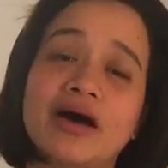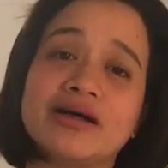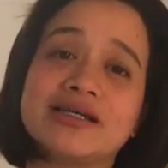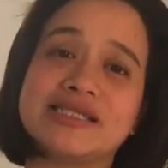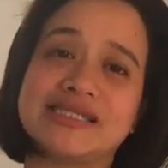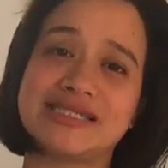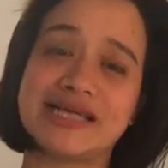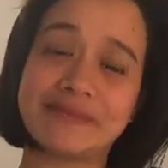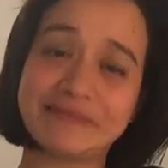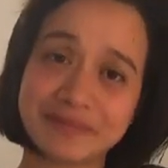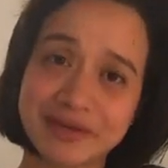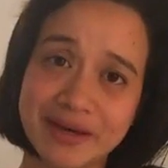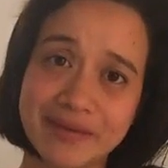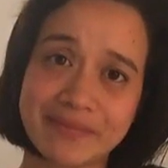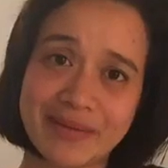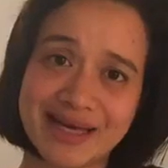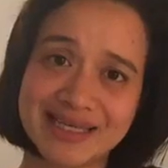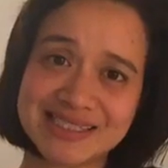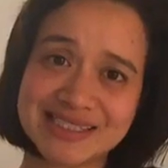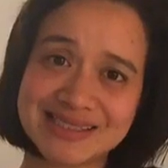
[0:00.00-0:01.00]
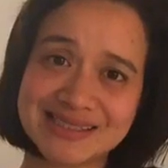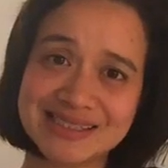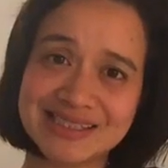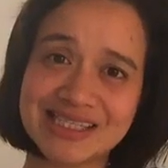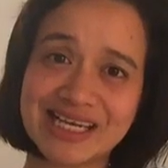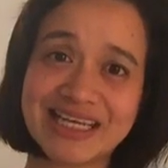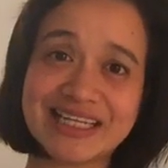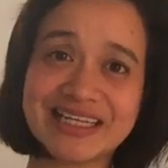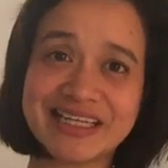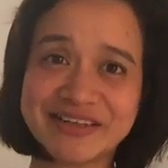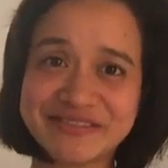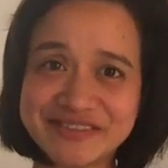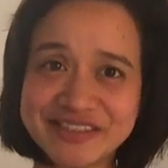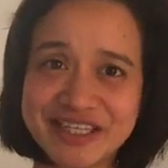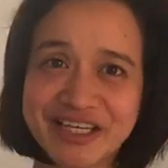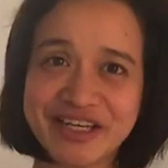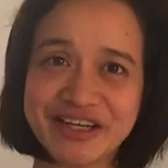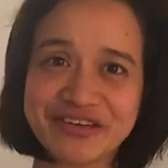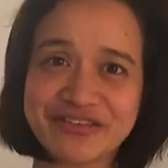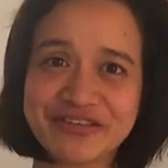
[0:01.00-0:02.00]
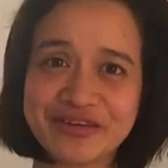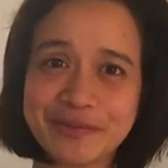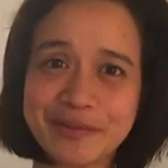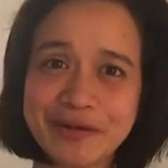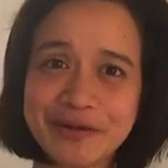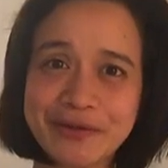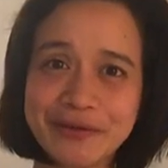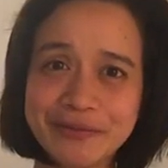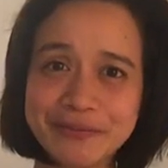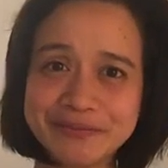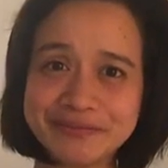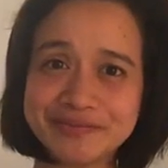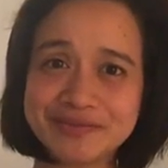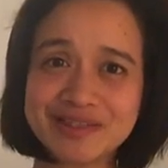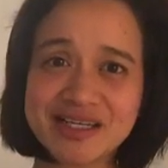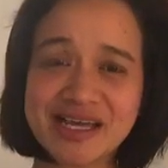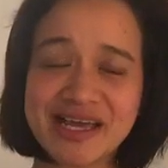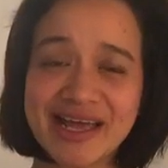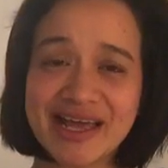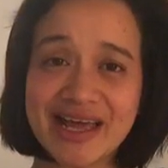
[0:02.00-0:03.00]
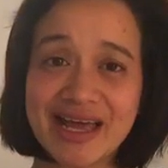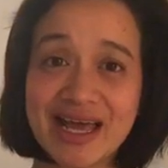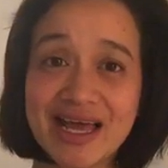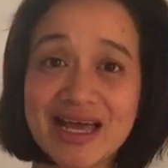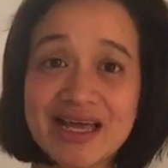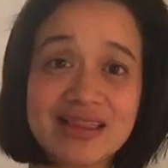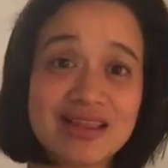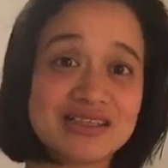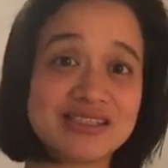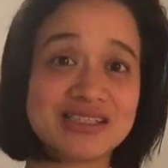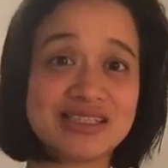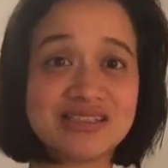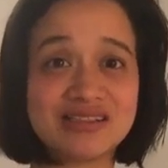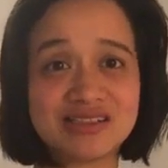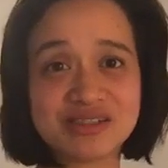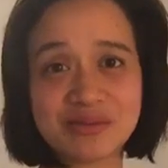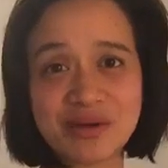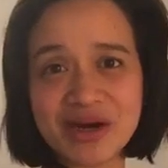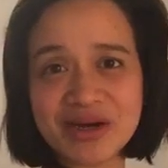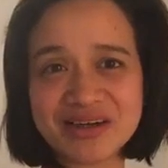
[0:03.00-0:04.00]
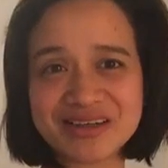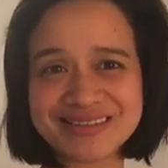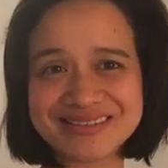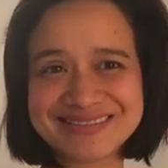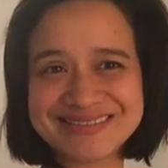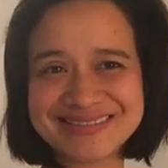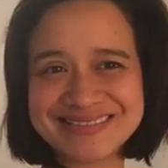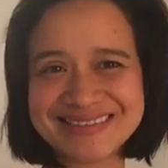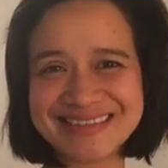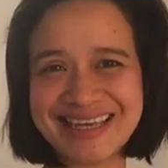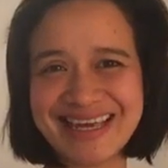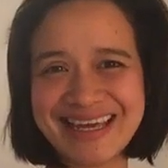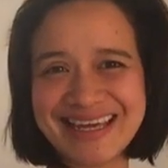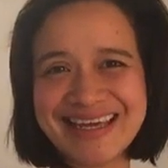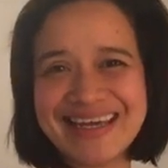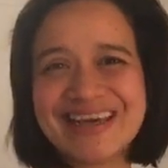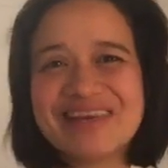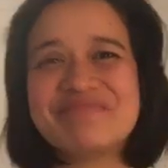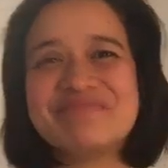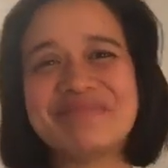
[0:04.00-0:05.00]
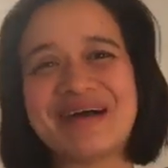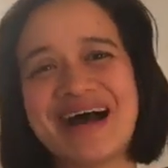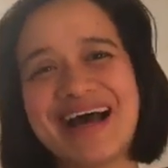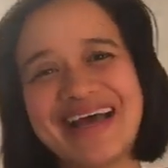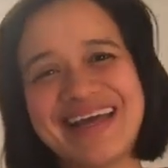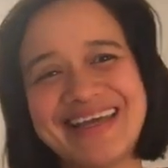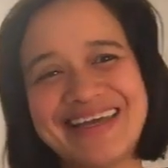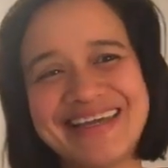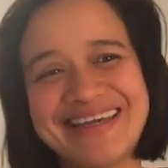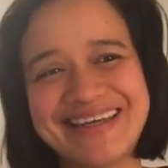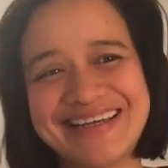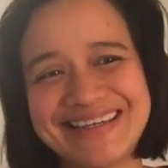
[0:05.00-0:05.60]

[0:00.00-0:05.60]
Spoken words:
Send me a message. I'd love to hear from you. And I'll see you tomorrow. Okay. Bye.